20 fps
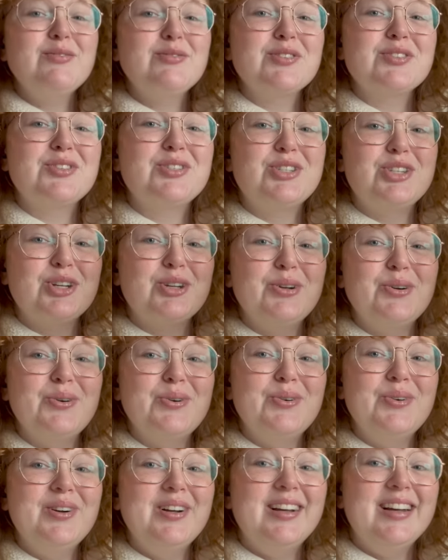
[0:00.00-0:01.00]
was
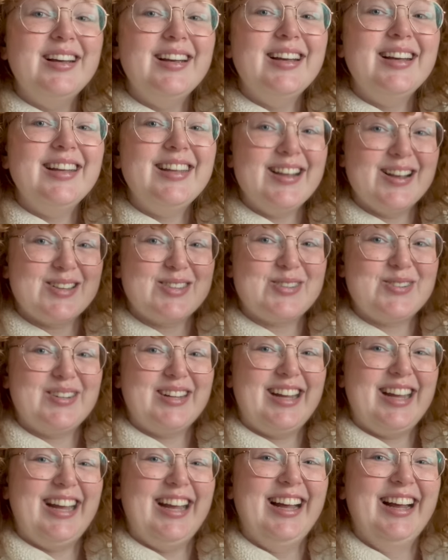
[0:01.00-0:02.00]
due
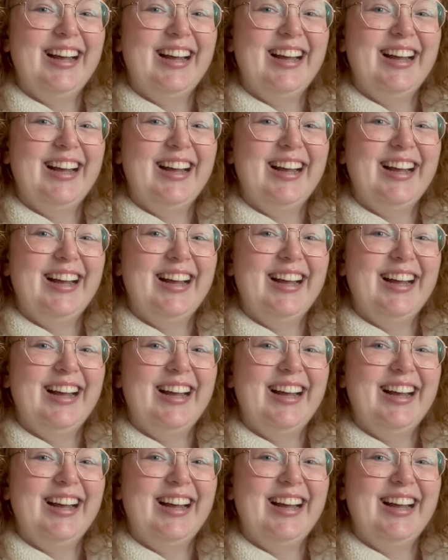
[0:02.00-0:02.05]
yesterday.